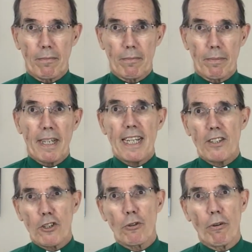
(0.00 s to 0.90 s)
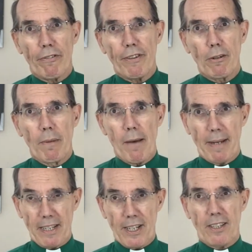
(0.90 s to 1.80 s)
But here's a short film I
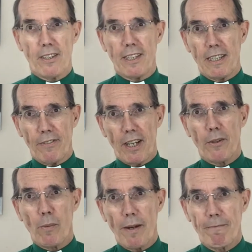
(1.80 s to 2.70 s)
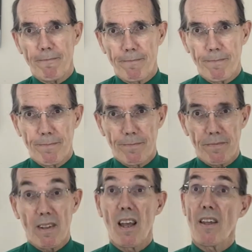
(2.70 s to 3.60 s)
made yesterday of the other one,
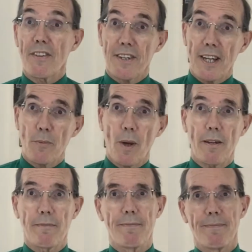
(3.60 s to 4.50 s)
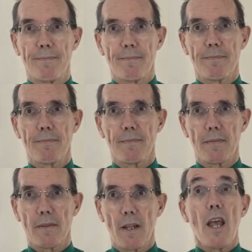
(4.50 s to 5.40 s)
the dead one.
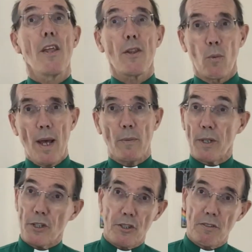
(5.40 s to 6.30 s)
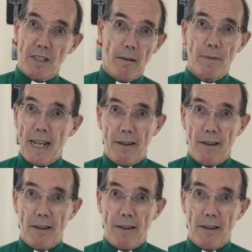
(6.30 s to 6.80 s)
The one which comes out